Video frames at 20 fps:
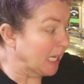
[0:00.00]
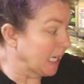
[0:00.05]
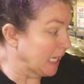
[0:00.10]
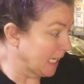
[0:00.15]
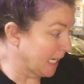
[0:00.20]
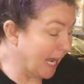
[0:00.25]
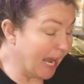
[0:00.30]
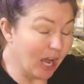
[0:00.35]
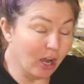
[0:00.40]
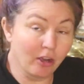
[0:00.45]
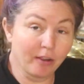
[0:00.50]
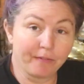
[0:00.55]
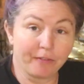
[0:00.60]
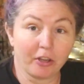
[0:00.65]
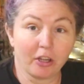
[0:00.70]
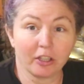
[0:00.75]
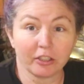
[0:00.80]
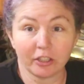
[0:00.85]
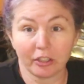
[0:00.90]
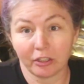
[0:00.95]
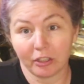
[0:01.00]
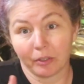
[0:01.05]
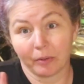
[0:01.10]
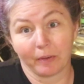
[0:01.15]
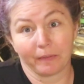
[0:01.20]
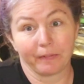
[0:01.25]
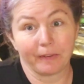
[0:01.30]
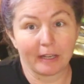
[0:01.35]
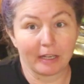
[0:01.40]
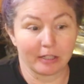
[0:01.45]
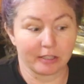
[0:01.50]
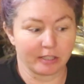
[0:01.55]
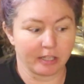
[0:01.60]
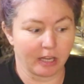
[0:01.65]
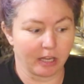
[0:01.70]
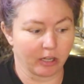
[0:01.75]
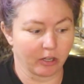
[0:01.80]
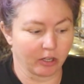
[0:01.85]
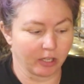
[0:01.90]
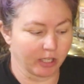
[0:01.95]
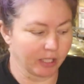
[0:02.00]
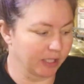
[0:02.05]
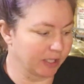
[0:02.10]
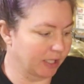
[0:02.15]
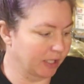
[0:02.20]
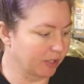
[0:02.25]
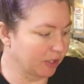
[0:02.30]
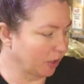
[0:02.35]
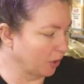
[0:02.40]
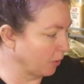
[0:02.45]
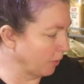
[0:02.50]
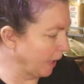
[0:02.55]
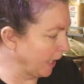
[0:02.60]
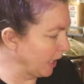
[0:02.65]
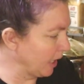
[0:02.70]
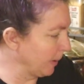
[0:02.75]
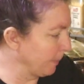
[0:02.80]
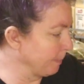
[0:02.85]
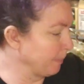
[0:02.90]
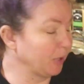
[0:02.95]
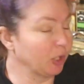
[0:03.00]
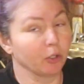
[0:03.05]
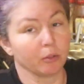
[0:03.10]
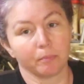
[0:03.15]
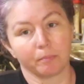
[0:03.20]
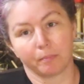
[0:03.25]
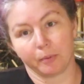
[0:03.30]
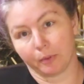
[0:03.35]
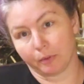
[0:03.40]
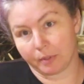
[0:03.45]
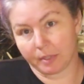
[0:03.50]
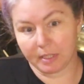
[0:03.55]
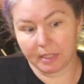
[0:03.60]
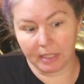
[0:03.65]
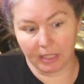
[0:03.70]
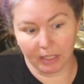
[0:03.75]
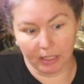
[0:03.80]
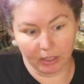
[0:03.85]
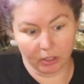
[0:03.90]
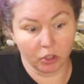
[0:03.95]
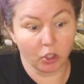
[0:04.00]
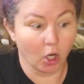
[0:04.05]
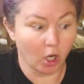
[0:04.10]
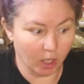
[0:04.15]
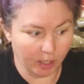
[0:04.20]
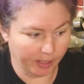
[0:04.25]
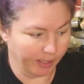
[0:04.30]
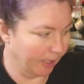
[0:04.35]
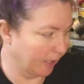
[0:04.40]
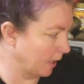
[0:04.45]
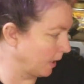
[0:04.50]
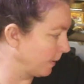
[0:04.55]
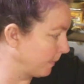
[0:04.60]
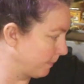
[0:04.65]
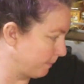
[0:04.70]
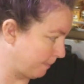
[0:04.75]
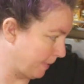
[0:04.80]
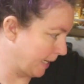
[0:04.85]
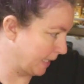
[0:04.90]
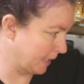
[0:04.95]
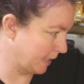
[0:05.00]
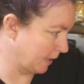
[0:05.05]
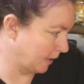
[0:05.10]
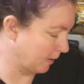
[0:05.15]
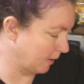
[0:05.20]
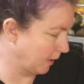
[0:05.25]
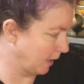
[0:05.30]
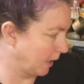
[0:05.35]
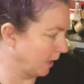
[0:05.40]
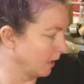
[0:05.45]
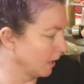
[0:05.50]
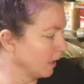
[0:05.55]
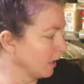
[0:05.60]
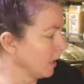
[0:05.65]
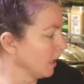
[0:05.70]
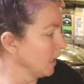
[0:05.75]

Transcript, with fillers: Now, if y'all don't know what fire cider is, it's a great immune boosting tonic, basically.